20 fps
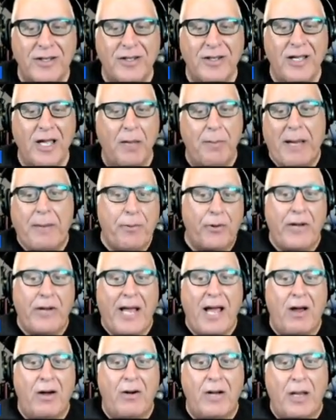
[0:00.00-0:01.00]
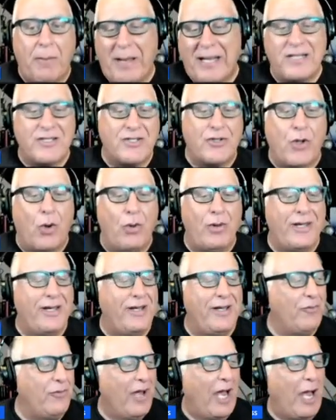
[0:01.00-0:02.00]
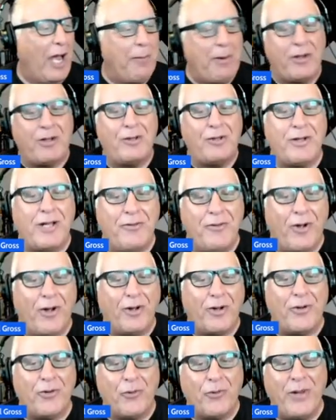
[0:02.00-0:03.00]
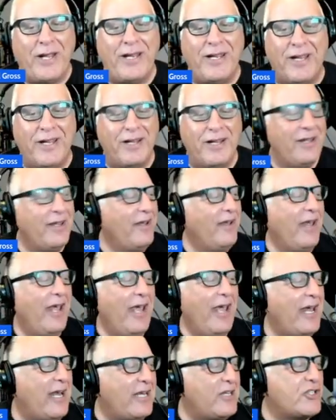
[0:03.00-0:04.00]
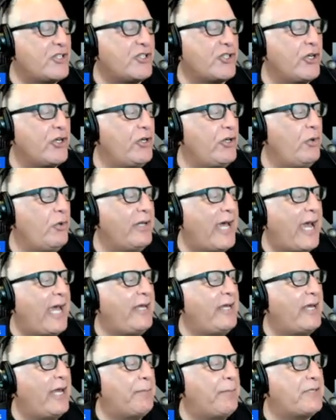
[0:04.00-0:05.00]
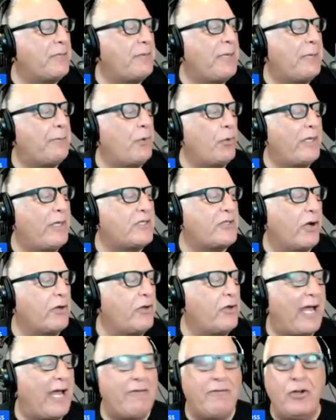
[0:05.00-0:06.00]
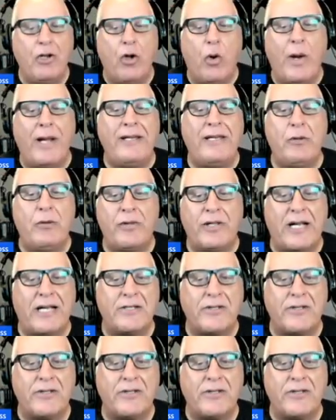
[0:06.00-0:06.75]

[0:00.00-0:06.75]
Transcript: It might burn down. I might get stolen. I better click on the article and read it. And I assure you, 99% of people who read this article have no idea what the guy's